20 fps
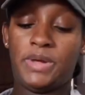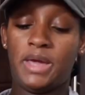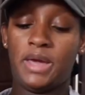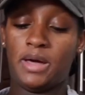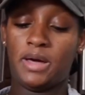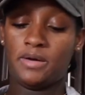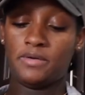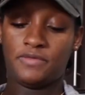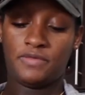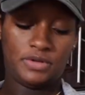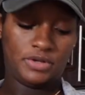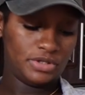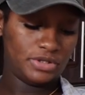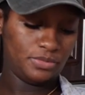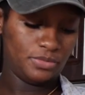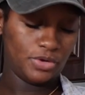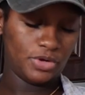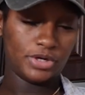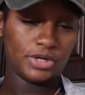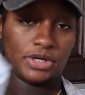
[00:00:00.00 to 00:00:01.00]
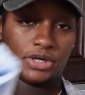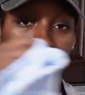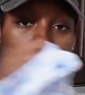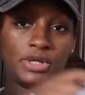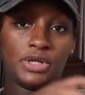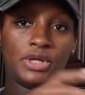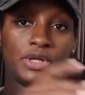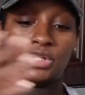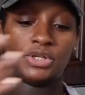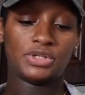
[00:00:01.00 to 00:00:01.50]
have some water,
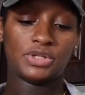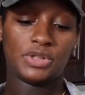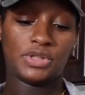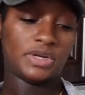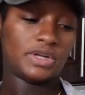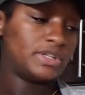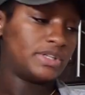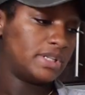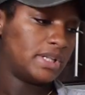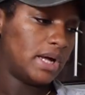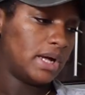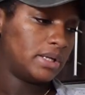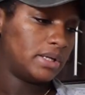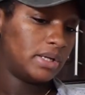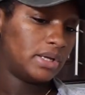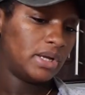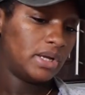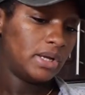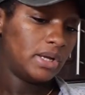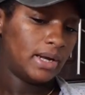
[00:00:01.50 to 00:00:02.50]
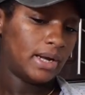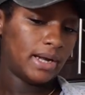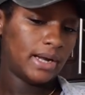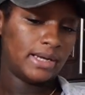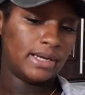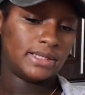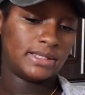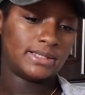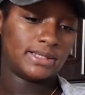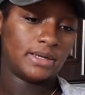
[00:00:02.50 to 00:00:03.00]
so there's that. I
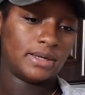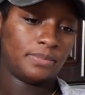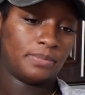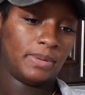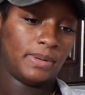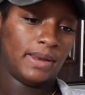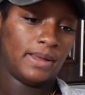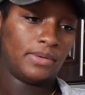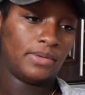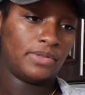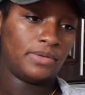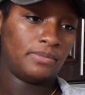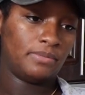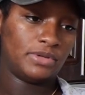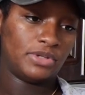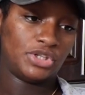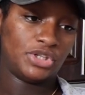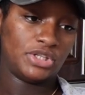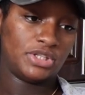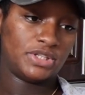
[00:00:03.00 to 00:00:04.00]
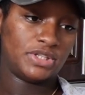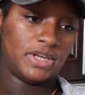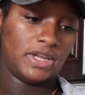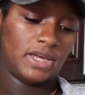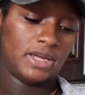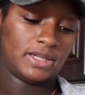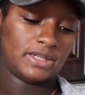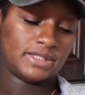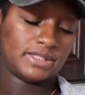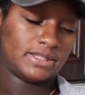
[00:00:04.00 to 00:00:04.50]
need to pull out the machine today
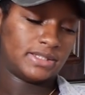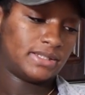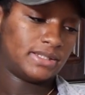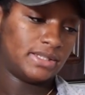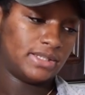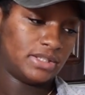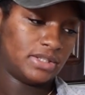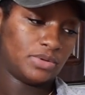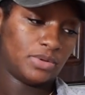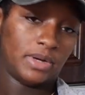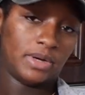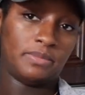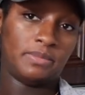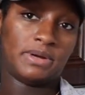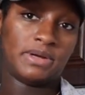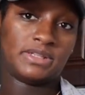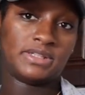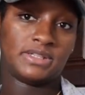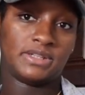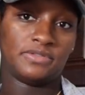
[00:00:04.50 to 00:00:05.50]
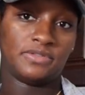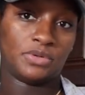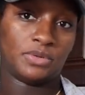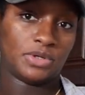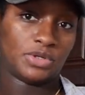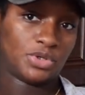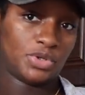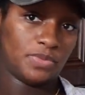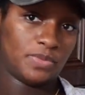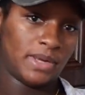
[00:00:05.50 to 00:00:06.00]
because it's quite a bit of stuff to
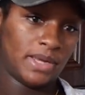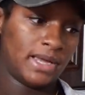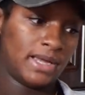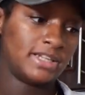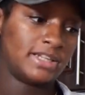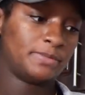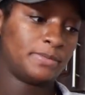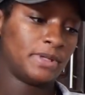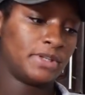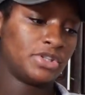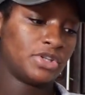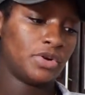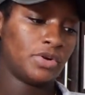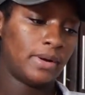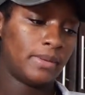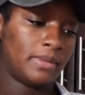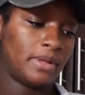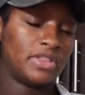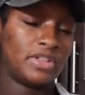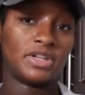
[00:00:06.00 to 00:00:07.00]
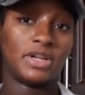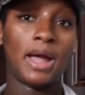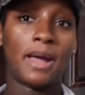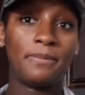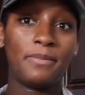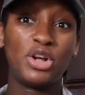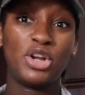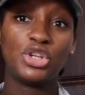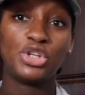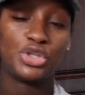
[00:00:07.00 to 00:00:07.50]
wash with my hands. Plus her grandmother, I'm
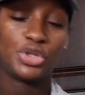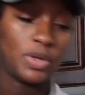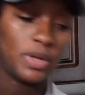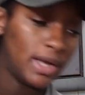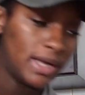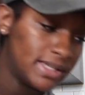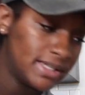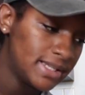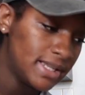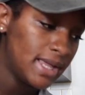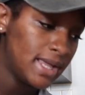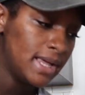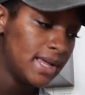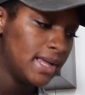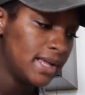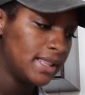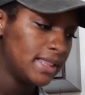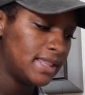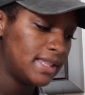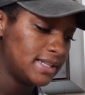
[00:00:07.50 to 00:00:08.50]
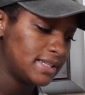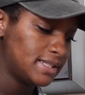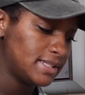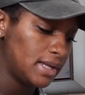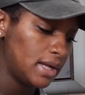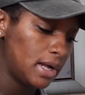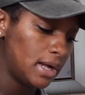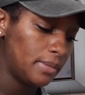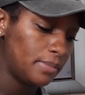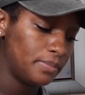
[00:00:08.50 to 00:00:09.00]
gonna show you guys this
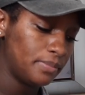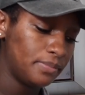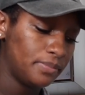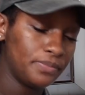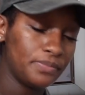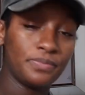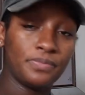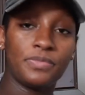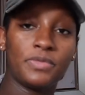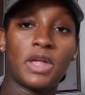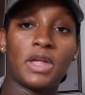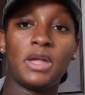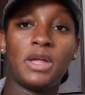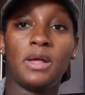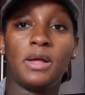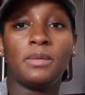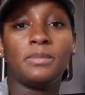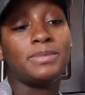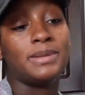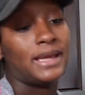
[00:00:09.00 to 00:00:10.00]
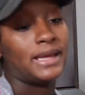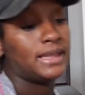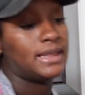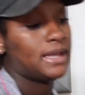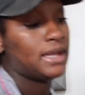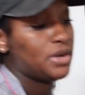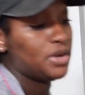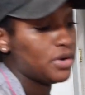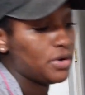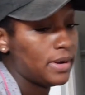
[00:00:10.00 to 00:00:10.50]
blanket
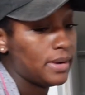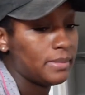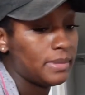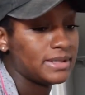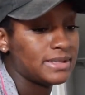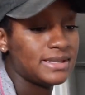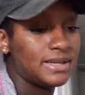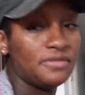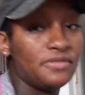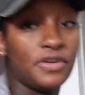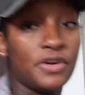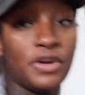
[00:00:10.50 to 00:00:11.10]
that her grandma sent for